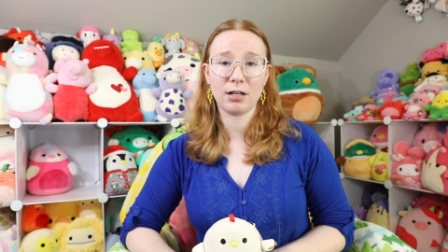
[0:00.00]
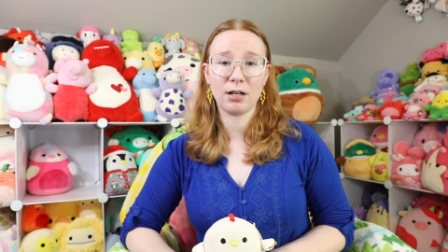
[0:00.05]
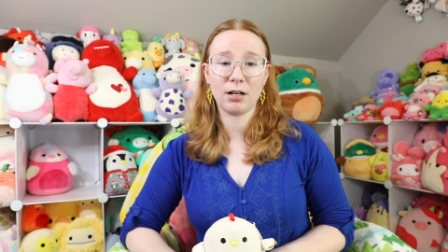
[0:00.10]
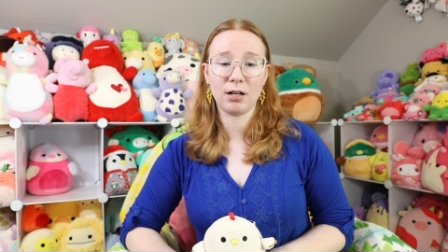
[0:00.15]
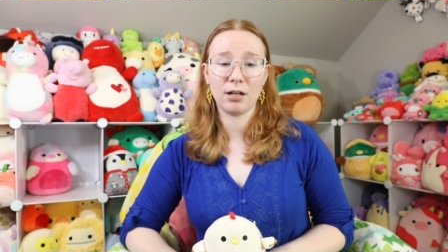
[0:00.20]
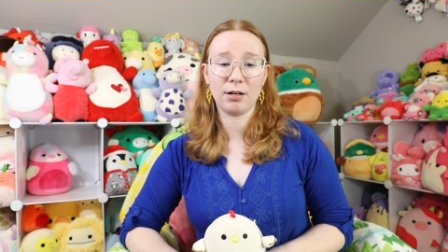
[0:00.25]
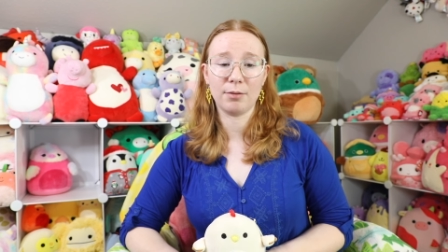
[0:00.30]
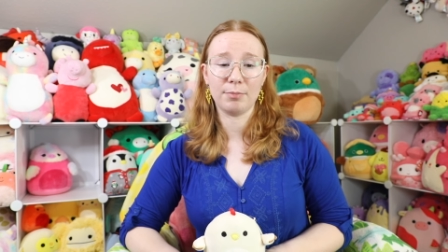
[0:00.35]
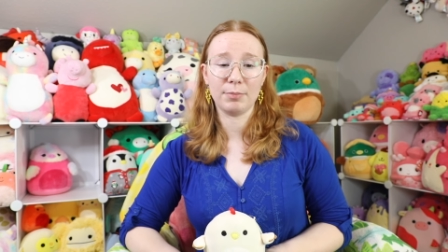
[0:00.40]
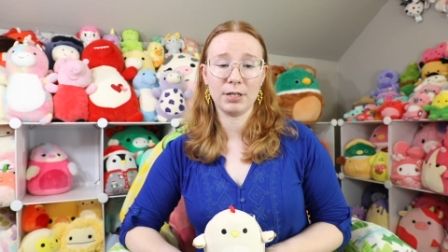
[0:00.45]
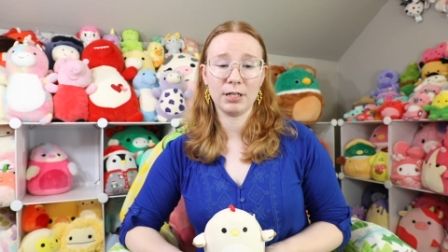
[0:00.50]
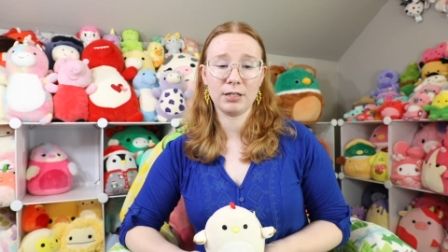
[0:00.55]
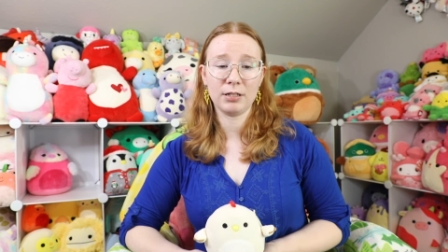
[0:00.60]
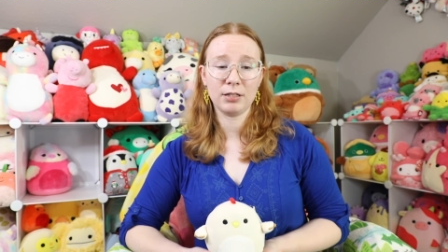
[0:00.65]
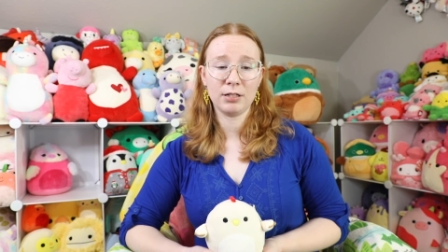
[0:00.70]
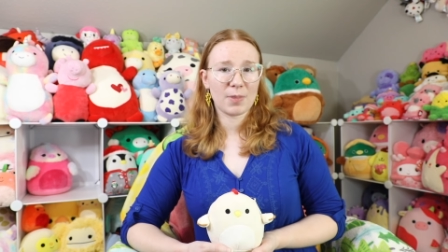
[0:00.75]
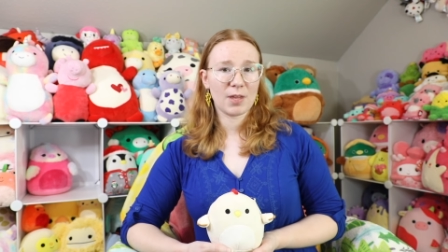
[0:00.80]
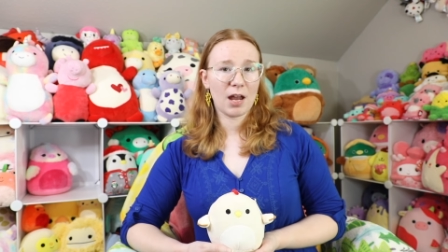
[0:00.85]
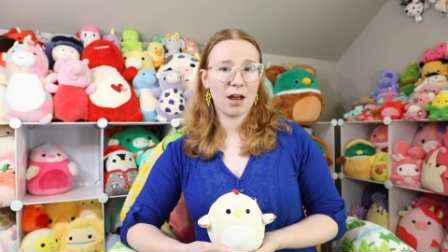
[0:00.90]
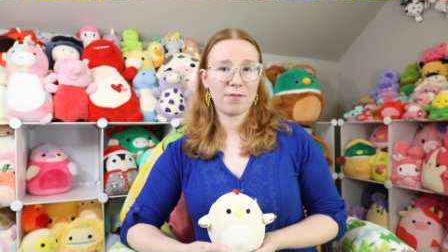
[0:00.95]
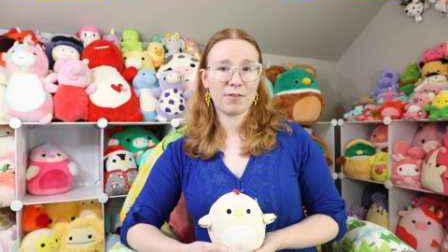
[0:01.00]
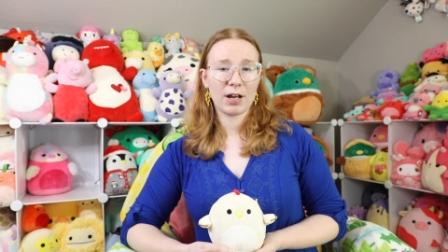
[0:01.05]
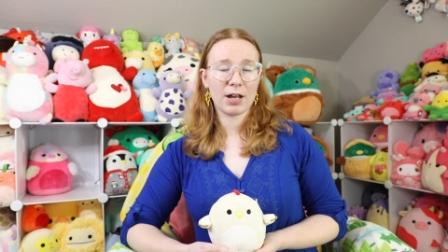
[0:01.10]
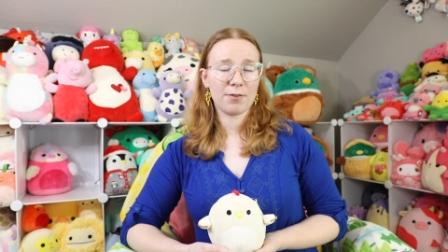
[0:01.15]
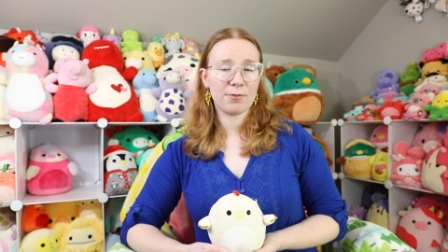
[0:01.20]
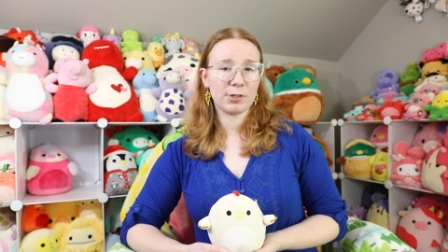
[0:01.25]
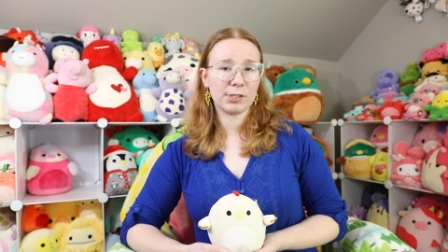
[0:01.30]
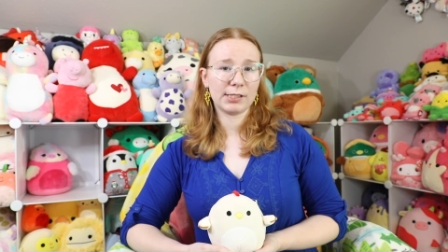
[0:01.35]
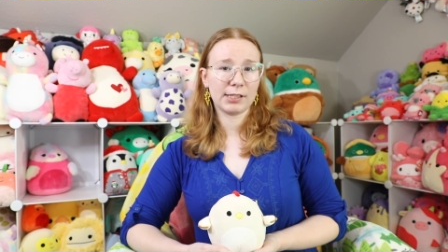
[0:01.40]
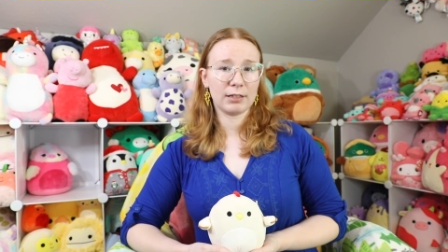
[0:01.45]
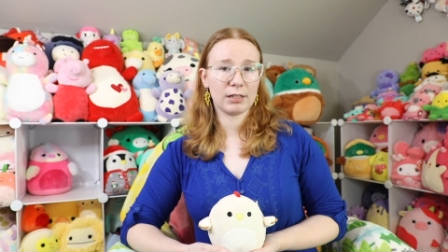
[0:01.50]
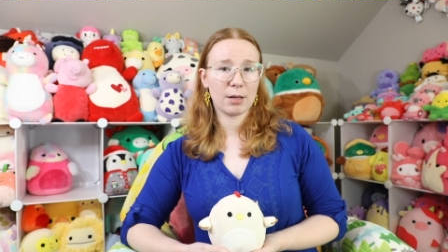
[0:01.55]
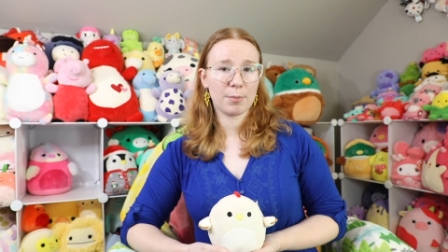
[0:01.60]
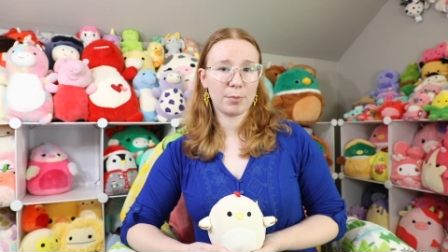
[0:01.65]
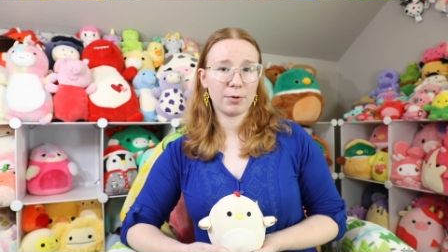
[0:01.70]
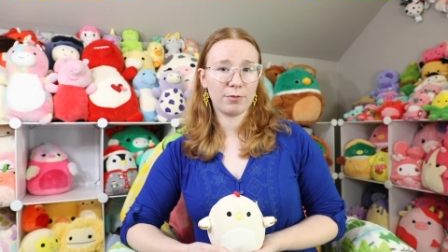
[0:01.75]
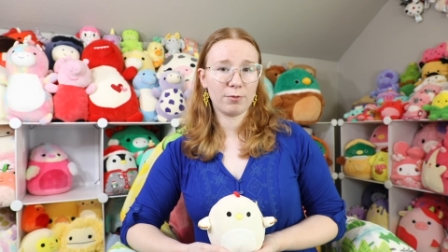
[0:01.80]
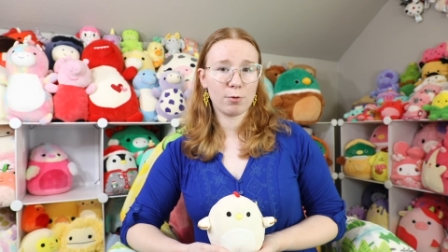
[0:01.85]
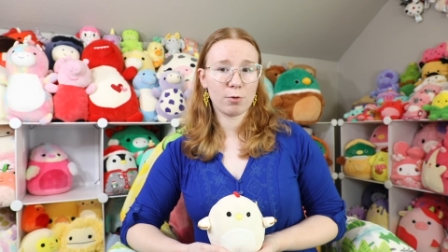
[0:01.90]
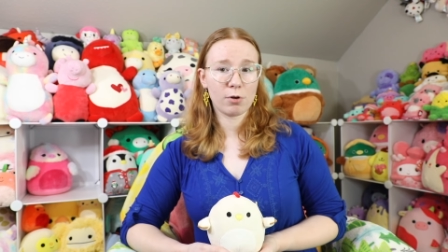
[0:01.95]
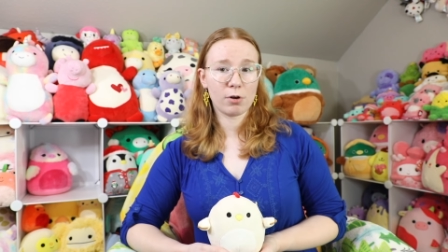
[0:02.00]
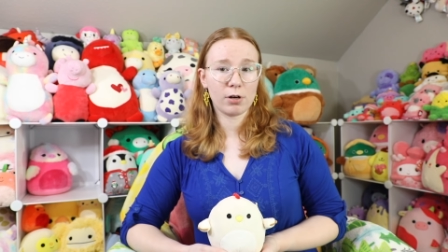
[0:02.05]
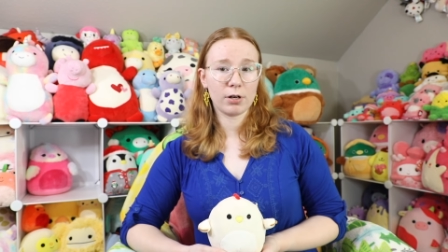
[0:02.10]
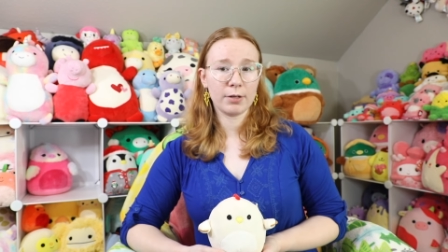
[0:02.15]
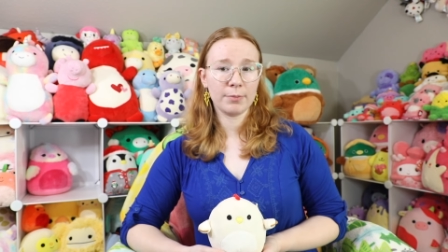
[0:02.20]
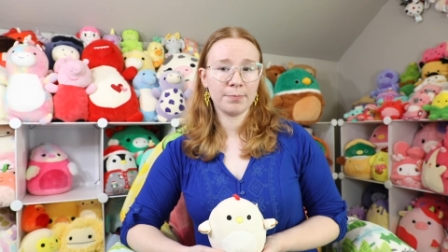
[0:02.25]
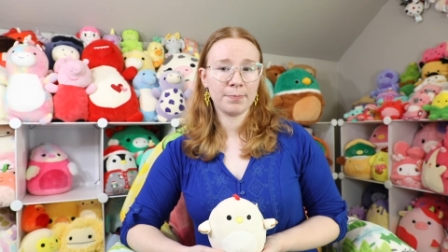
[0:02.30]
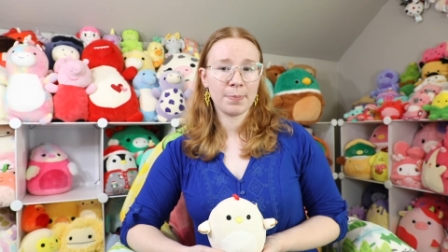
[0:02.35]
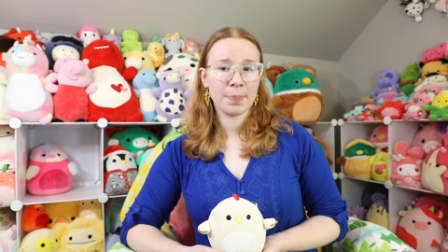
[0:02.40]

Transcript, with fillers: Um, have I ever said that before?